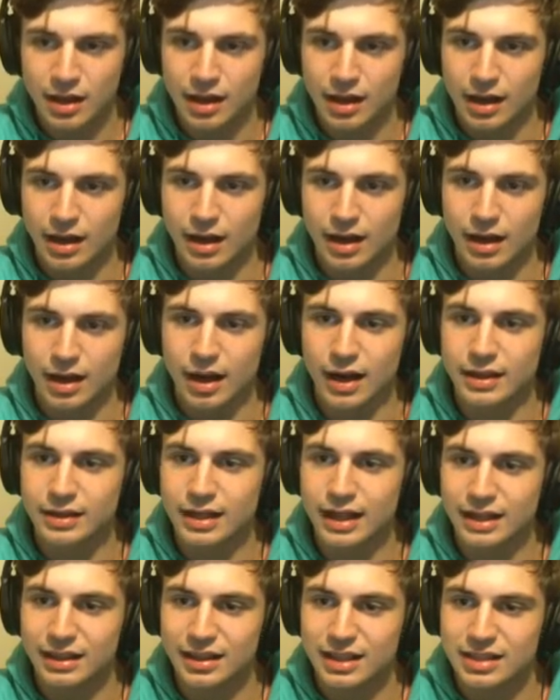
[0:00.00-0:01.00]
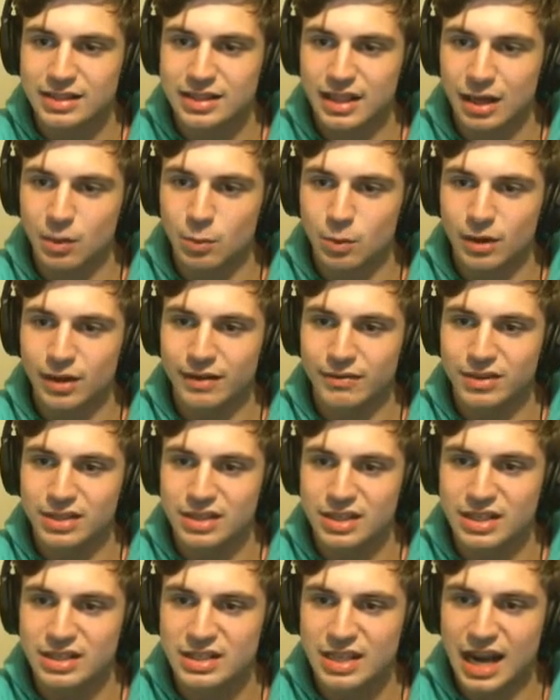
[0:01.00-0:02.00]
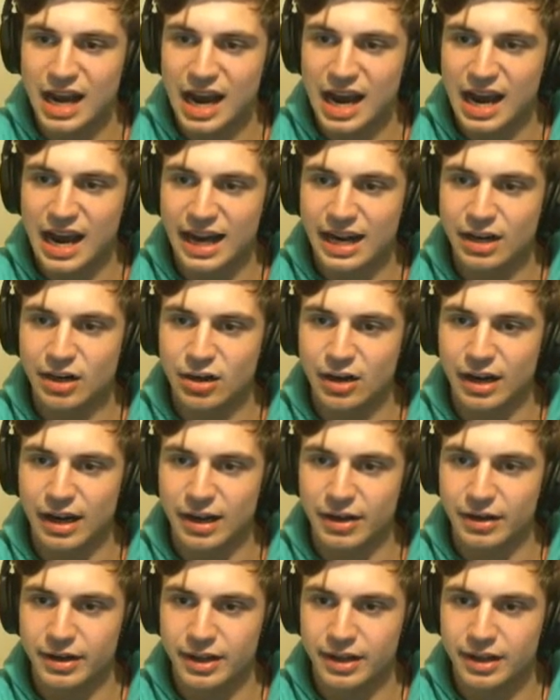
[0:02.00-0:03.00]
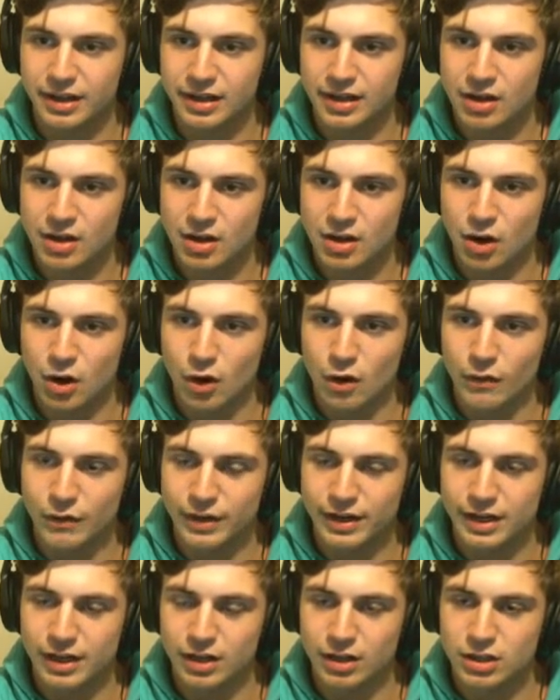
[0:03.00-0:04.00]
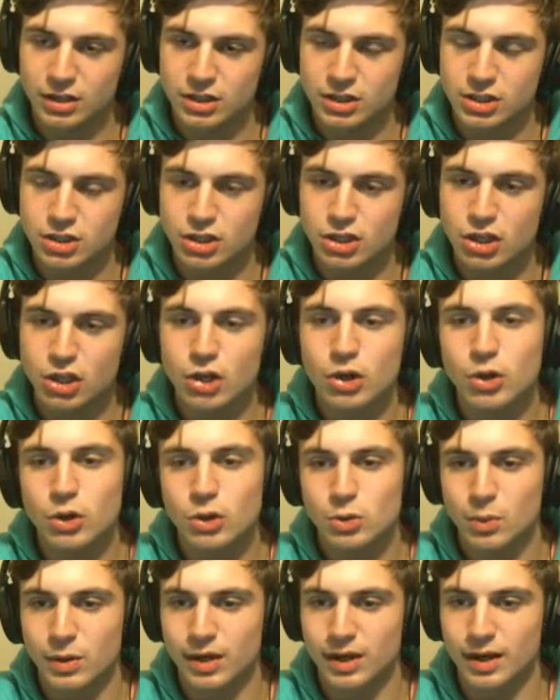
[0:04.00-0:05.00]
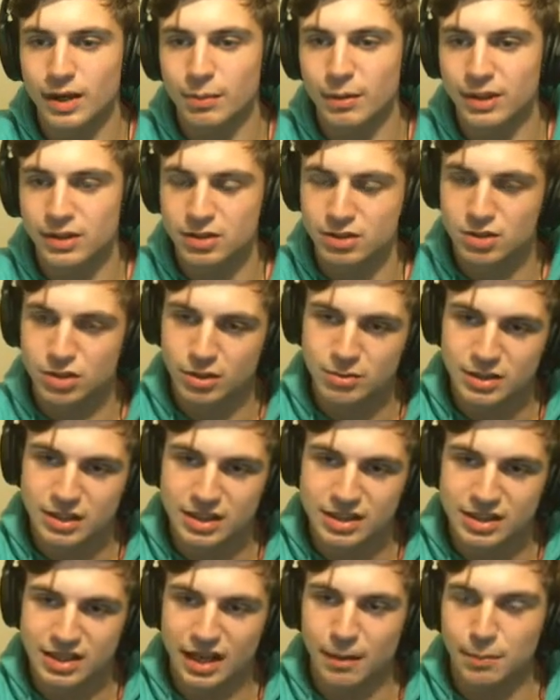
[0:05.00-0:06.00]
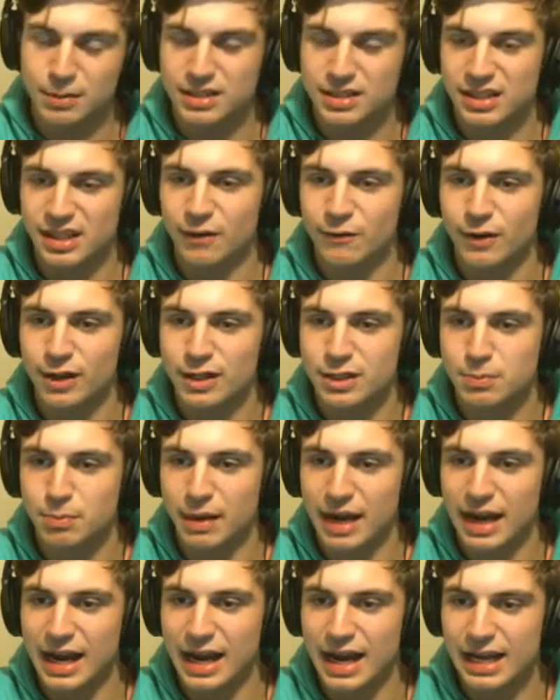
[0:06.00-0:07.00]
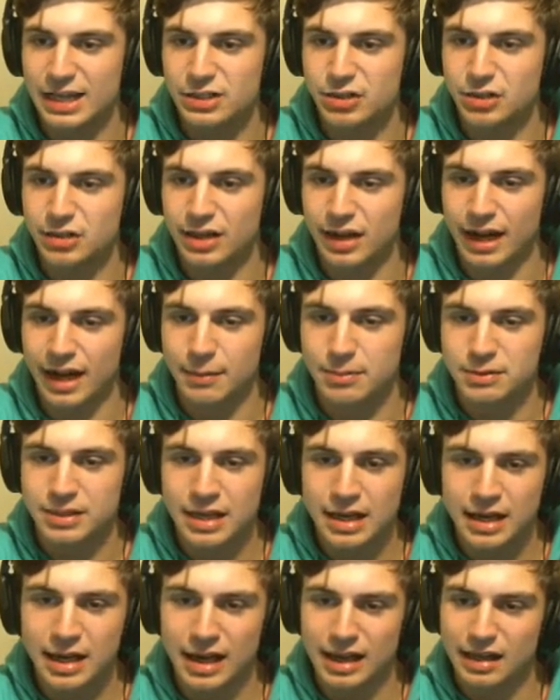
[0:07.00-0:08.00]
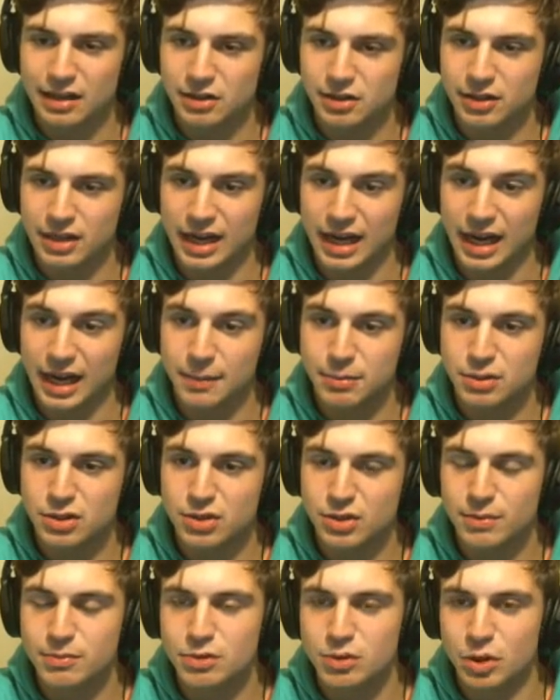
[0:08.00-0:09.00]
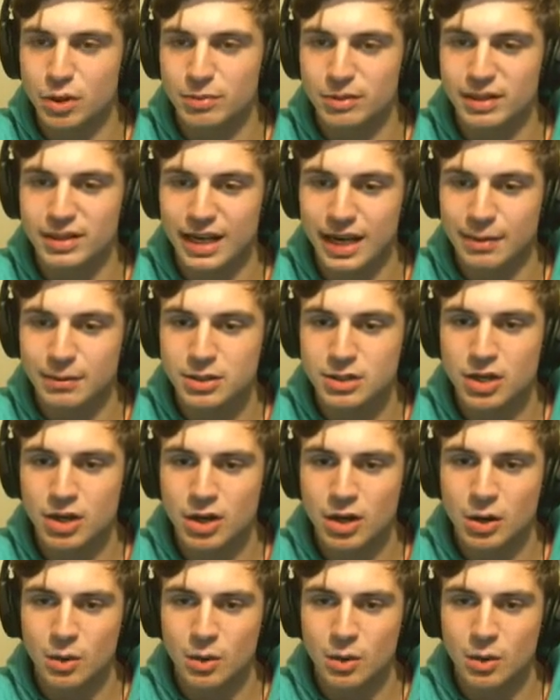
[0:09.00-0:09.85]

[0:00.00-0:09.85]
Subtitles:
Unlike this side where you have this entire area over here to choose where you're going to place your troops, to set up a defense behind your camps, allow your camps to absorb the damage.